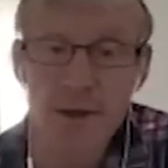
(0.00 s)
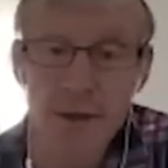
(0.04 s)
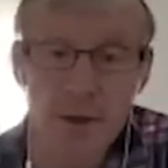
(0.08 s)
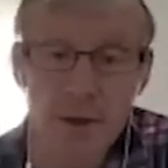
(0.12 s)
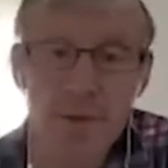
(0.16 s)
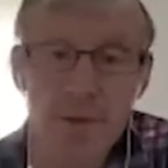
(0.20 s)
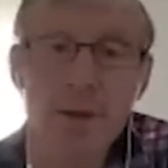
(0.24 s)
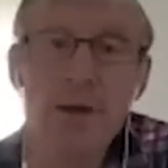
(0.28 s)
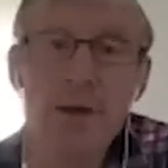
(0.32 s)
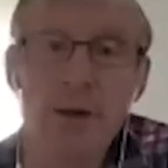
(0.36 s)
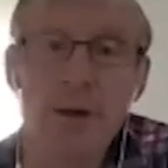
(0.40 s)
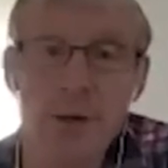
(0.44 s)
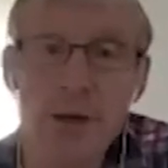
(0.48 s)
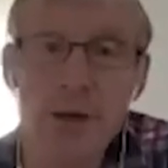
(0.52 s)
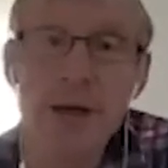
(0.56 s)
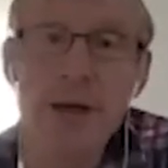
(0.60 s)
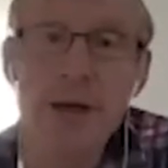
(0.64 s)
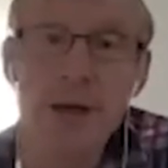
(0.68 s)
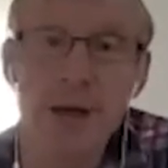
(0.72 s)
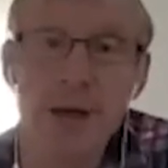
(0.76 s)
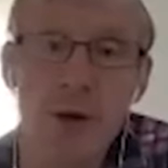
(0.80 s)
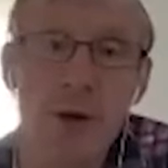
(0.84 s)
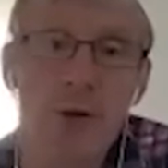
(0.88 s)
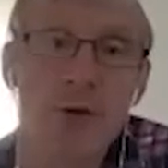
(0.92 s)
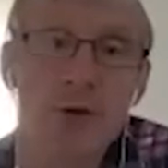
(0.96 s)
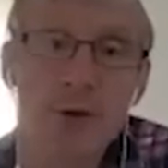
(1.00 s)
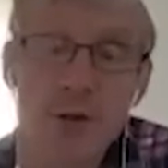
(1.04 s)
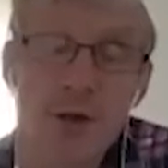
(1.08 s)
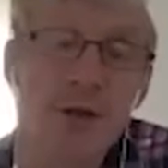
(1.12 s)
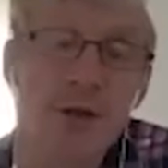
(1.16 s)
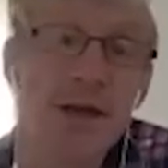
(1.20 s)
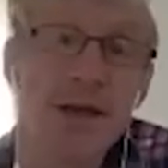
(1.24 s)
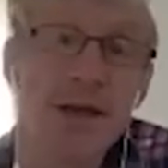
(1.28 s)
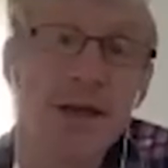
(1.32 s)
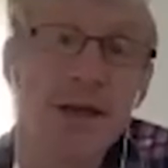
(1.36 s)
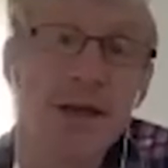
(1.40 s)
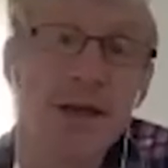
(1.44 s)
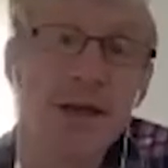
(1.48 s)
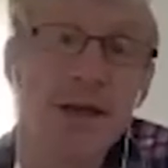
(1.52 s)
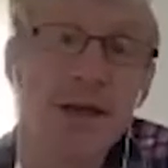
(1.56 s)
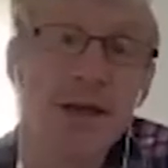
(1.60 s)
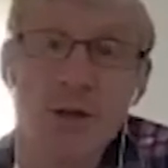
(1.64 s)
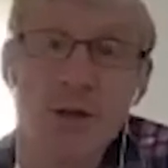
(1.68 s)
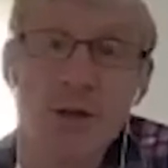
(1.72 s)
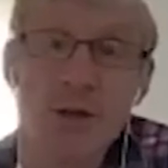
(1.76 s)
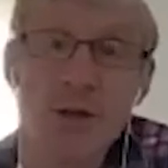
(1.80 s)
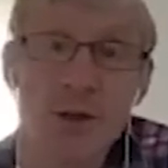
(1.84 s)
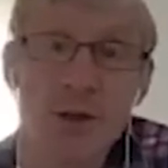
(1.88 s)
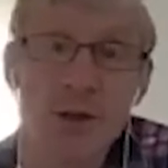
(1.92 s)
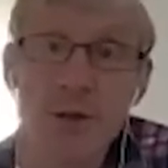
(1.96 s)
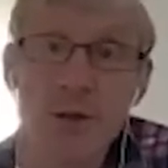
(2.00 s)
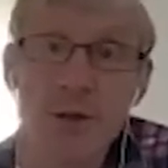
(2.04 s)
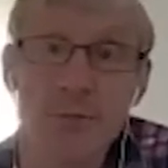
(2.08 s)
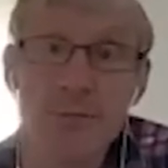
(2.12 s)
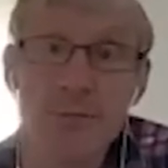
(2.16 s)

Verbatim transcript: but you need constant intervention